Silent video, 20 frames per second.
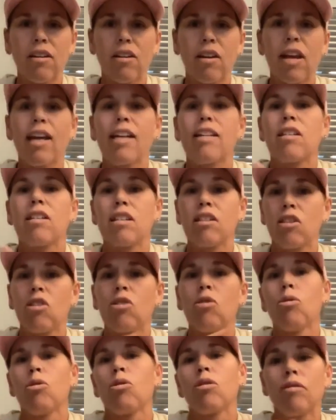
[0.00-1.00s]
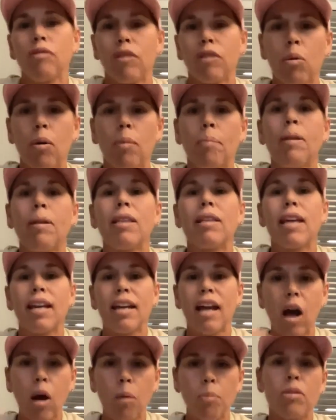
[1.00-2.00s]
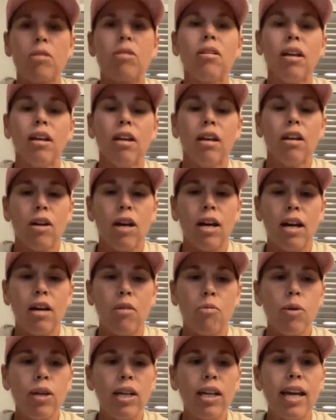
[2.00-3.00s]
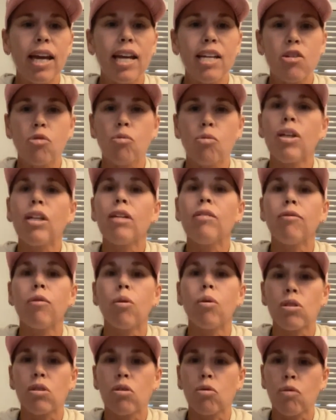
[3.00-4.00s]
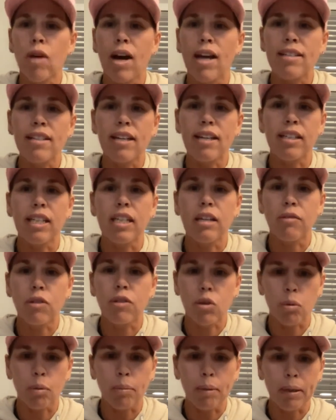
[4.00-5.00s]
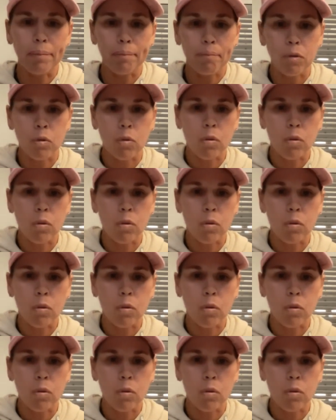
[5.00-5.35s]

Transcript: Okay, it's use of equipment that helps re-engage and reinforce the right technique for swimming.